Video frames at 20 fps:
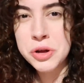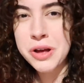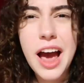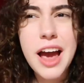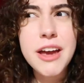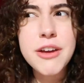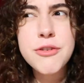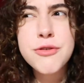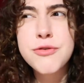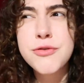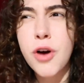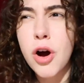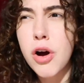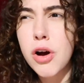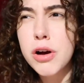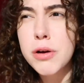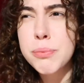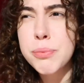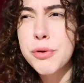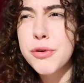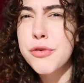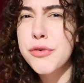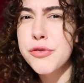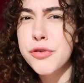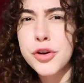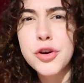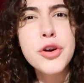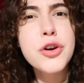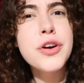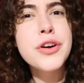I far
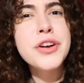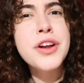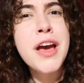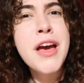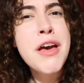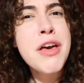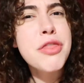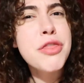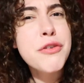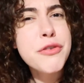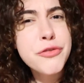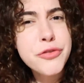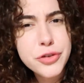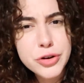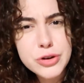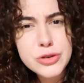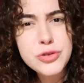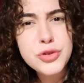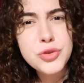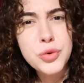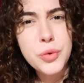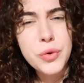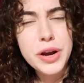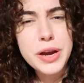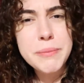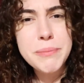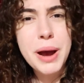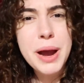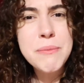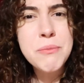preferred the first
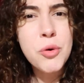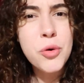story by